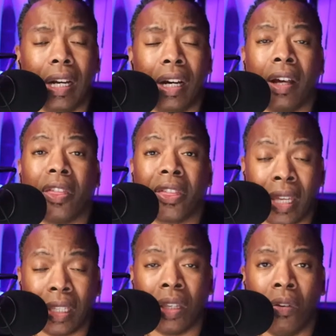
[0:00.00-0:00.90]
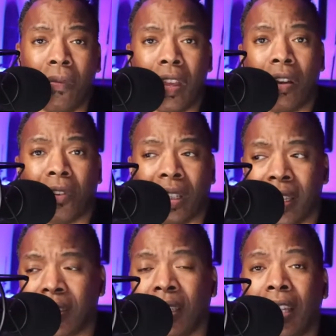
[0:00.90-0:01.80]
Uh, thank you for
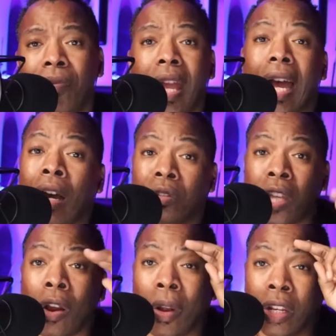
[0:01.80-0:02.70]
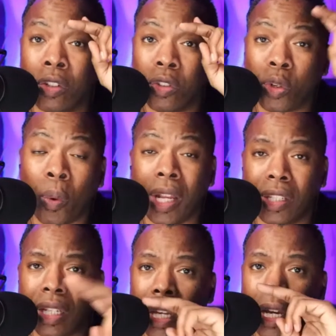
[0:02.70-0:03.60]
listening out there in
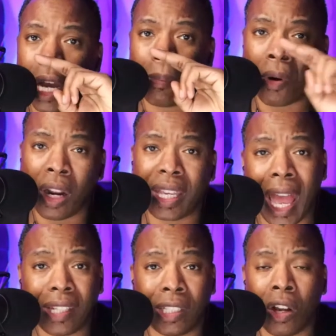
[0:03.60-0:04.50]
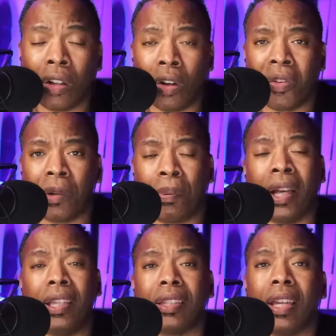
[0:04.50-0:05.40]
Twitch. I'm broadcasting all over the
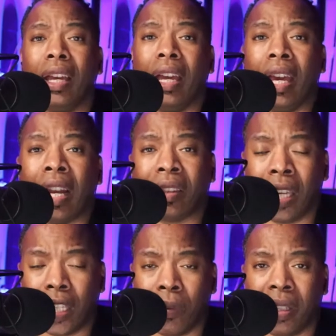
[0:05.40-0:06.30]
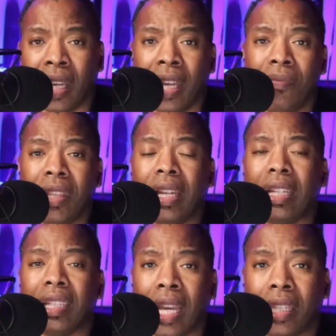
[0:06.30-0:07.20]
place. And I thank you again.
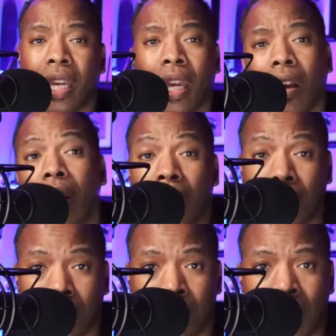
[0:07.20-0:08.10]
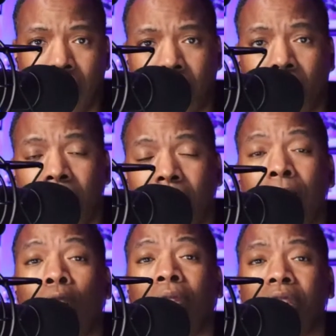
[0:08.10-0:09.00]
Take care. Make sure you
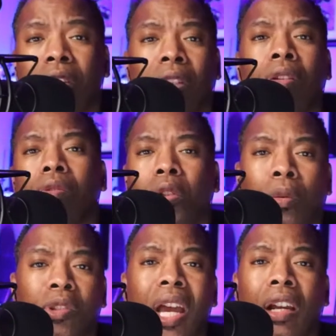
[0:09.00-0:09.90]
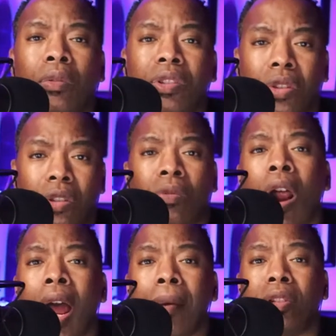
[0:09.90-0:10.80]
come over to the YouTube channel and
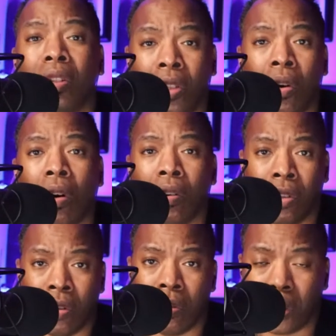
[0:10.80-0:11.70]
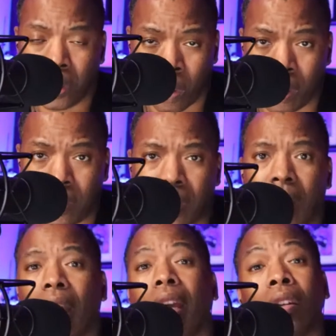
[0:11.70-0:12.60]
subscribe to your new shorts
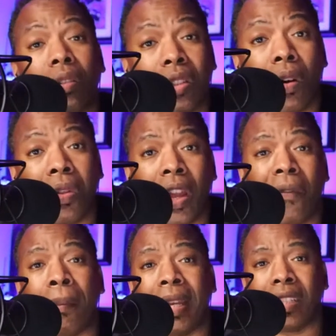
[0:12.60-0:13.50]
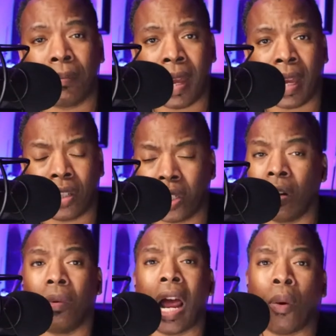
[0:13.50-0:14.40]
and also the Information Man
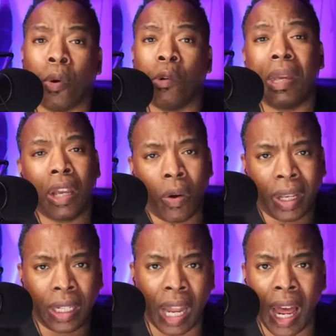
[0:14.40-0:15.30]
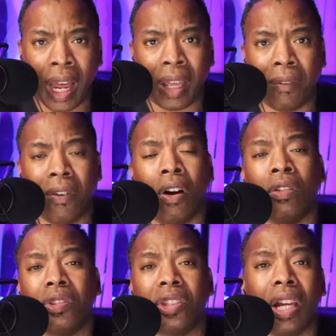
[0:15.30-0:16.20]
Show. I will be going live
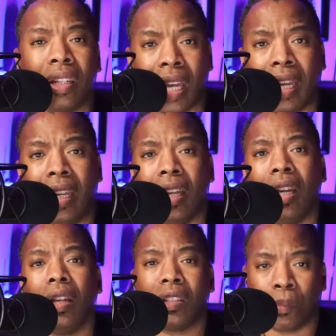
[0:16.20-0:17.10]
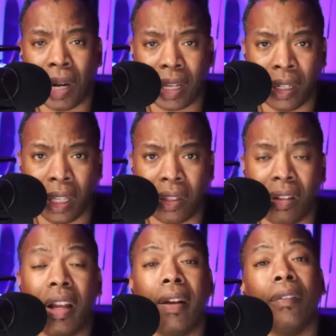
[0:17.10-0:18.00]
on Sunday to break
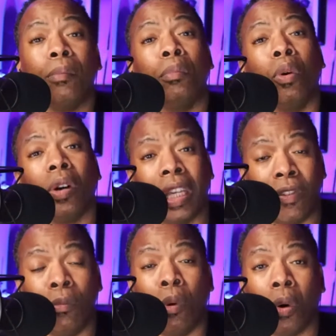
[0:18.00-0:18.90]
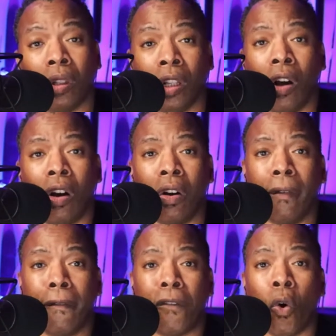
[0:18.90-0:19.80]
another, more, give you more long
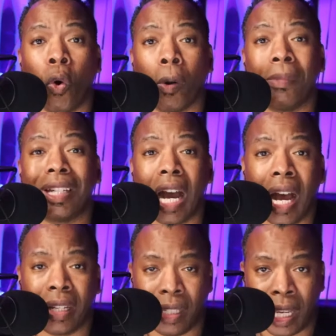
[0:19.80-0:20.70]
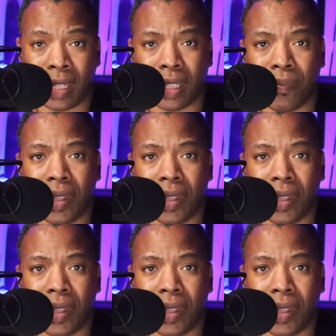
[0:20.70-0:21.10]
form content.